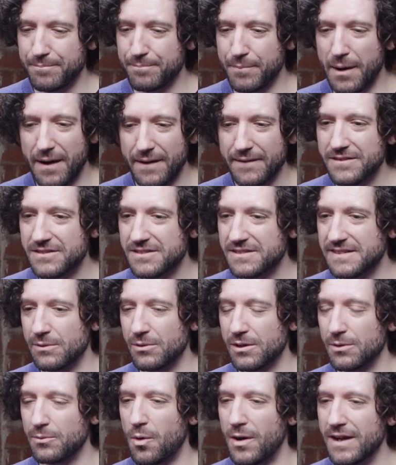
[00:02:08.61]
puns, they
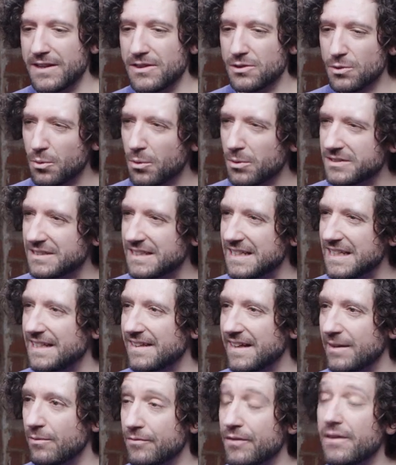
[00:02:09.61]
were quite naughty,
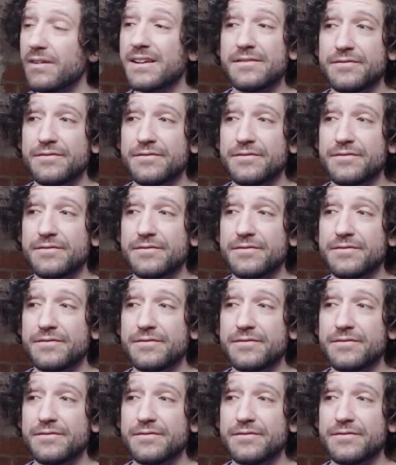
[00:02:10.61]
they were very